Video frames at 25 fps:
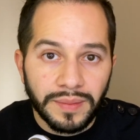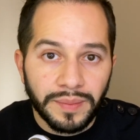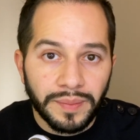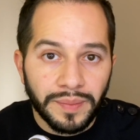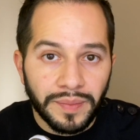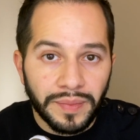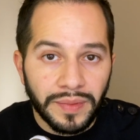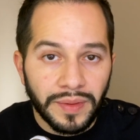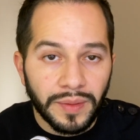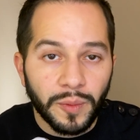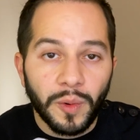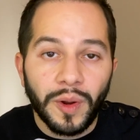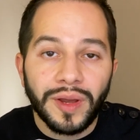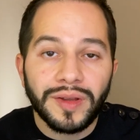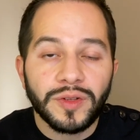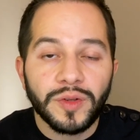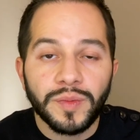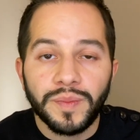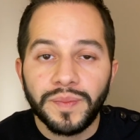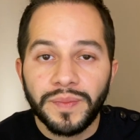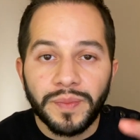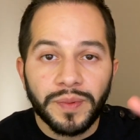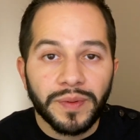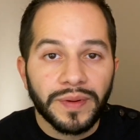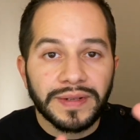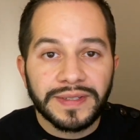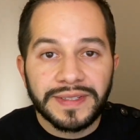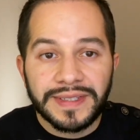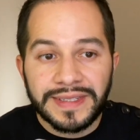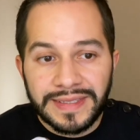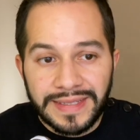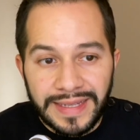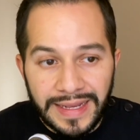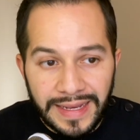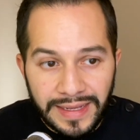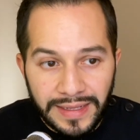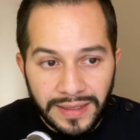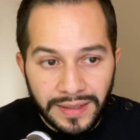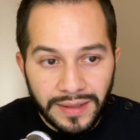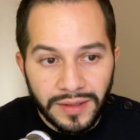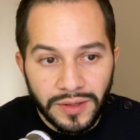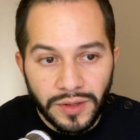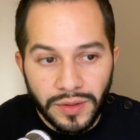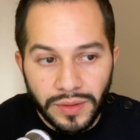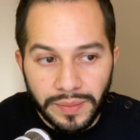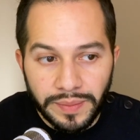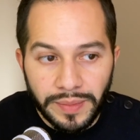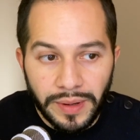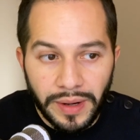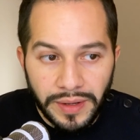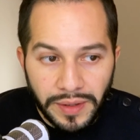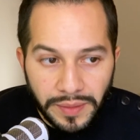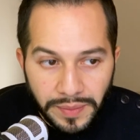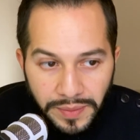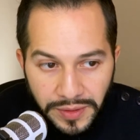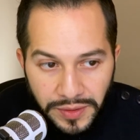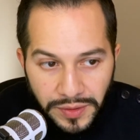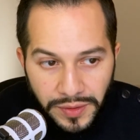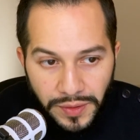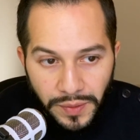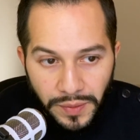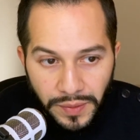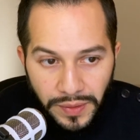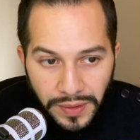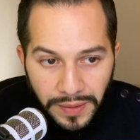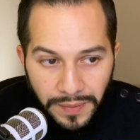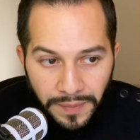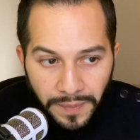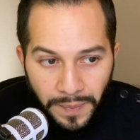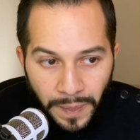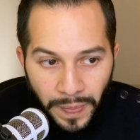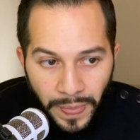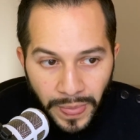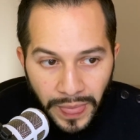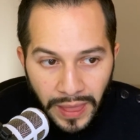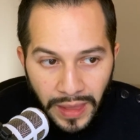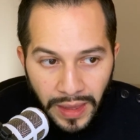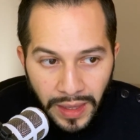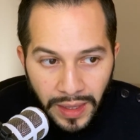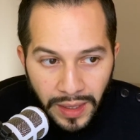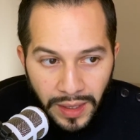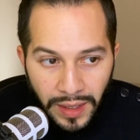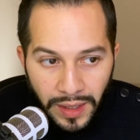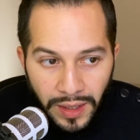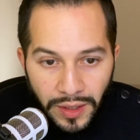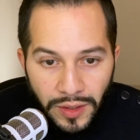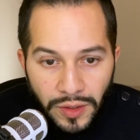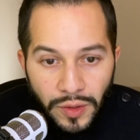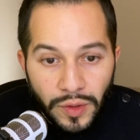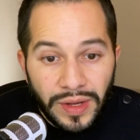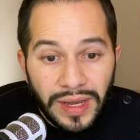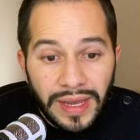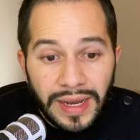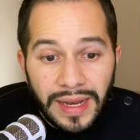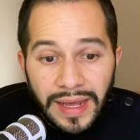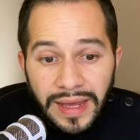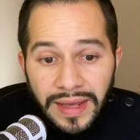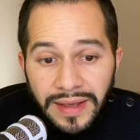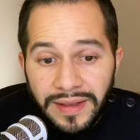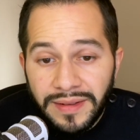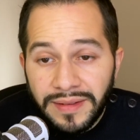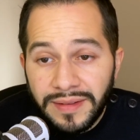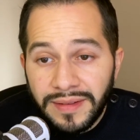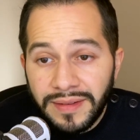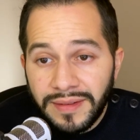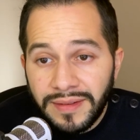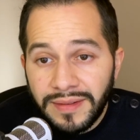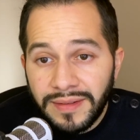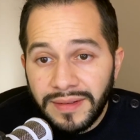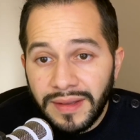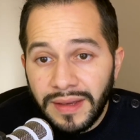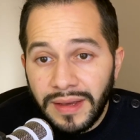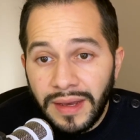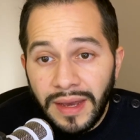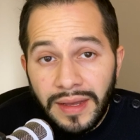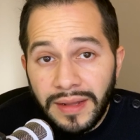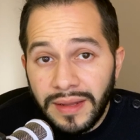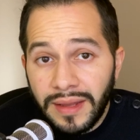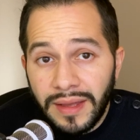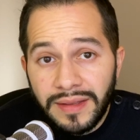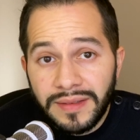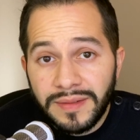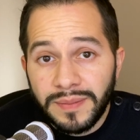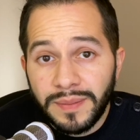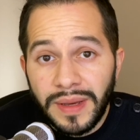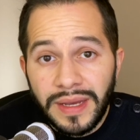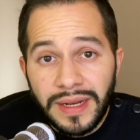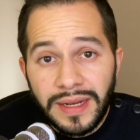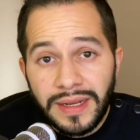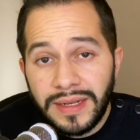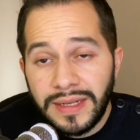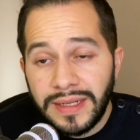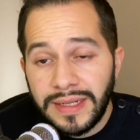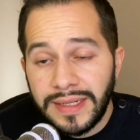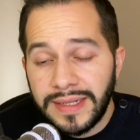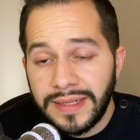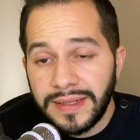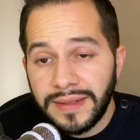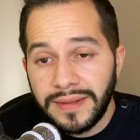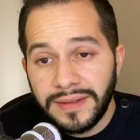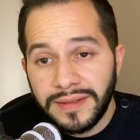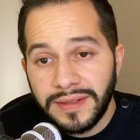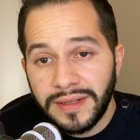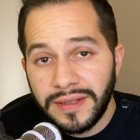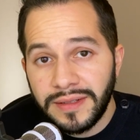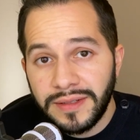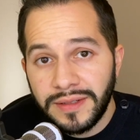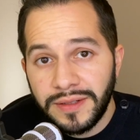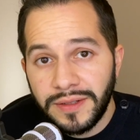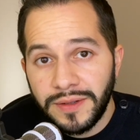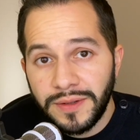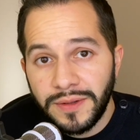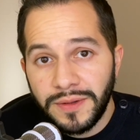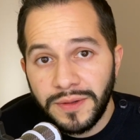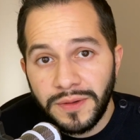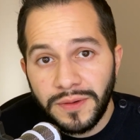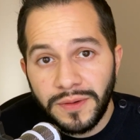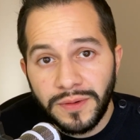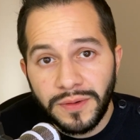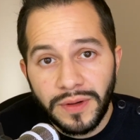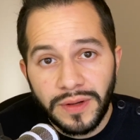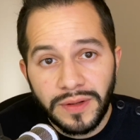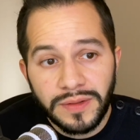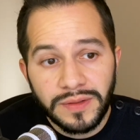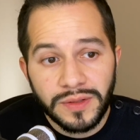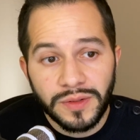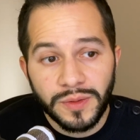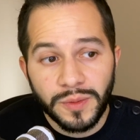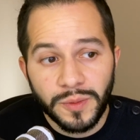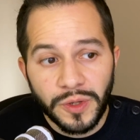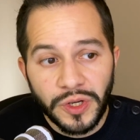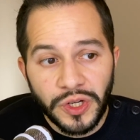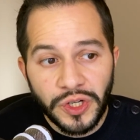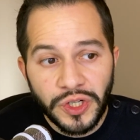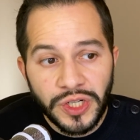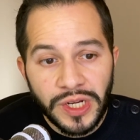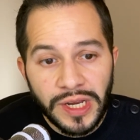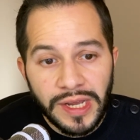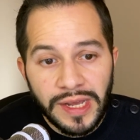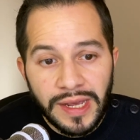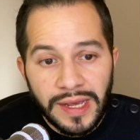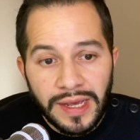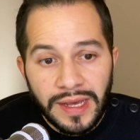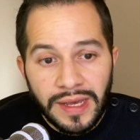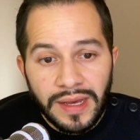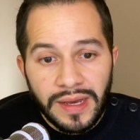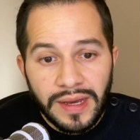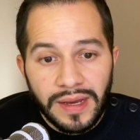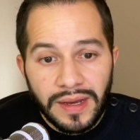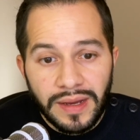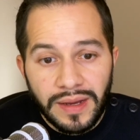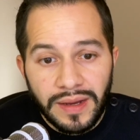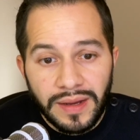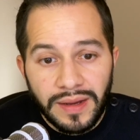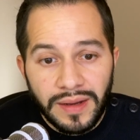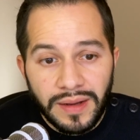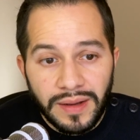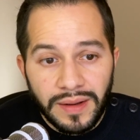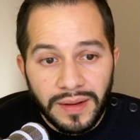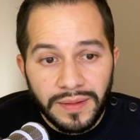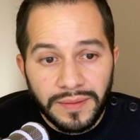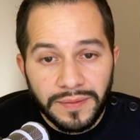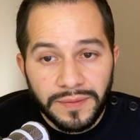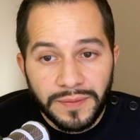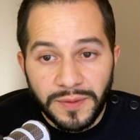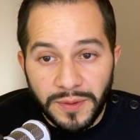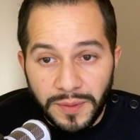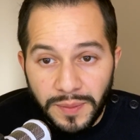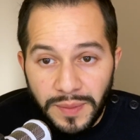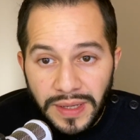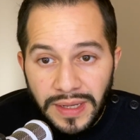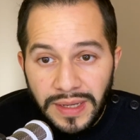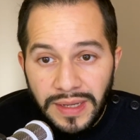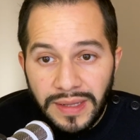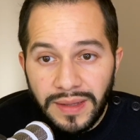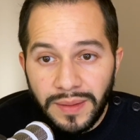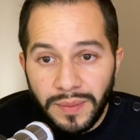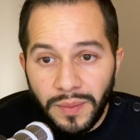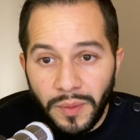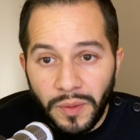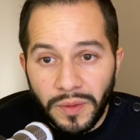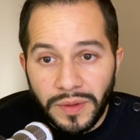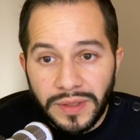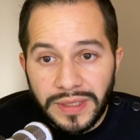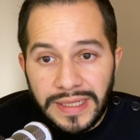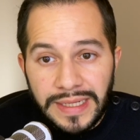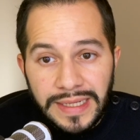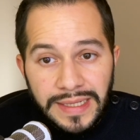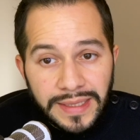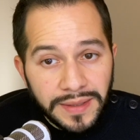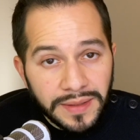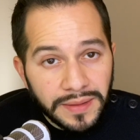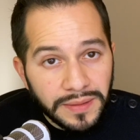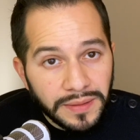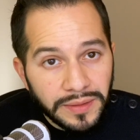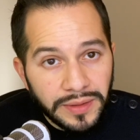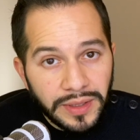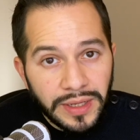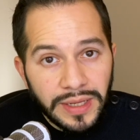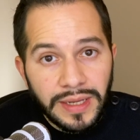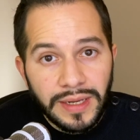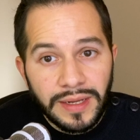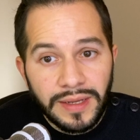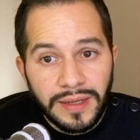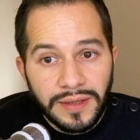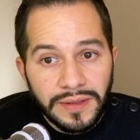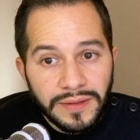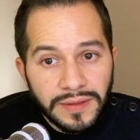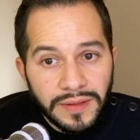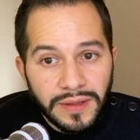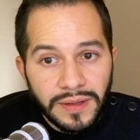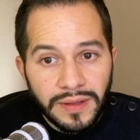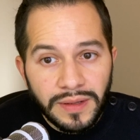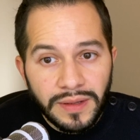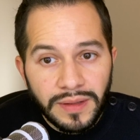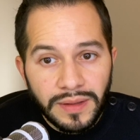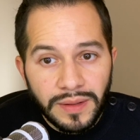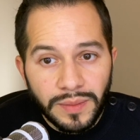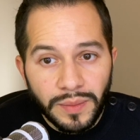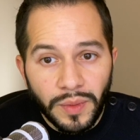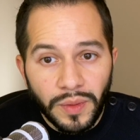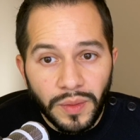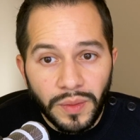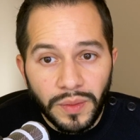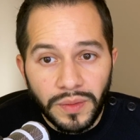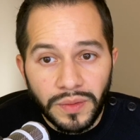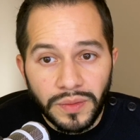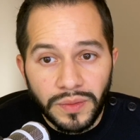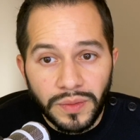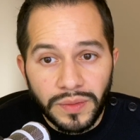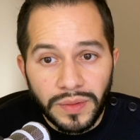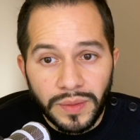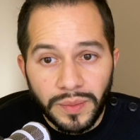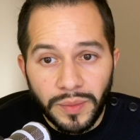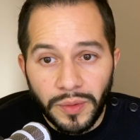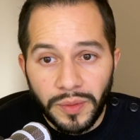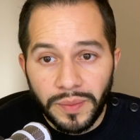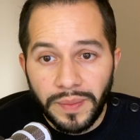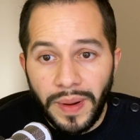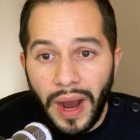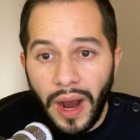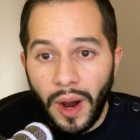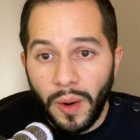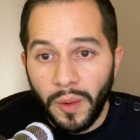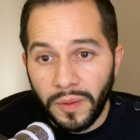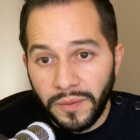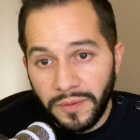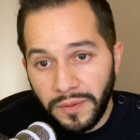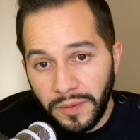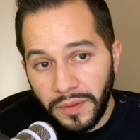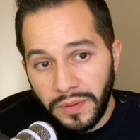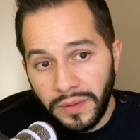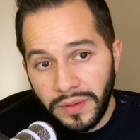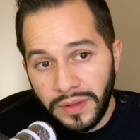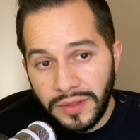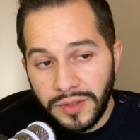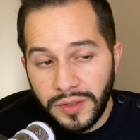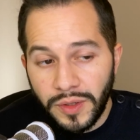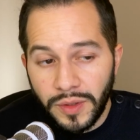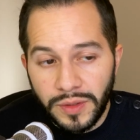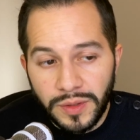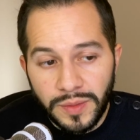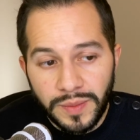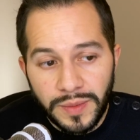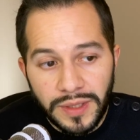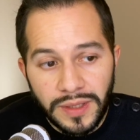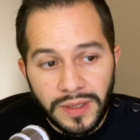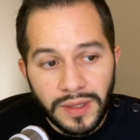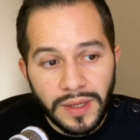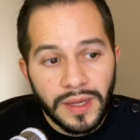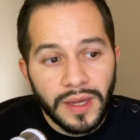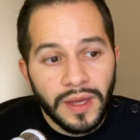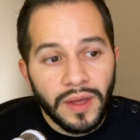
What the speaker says: the way to present your buyer persona. You can add as many details as you wish. For me, the more detailed it is, the more powerful it's going to be.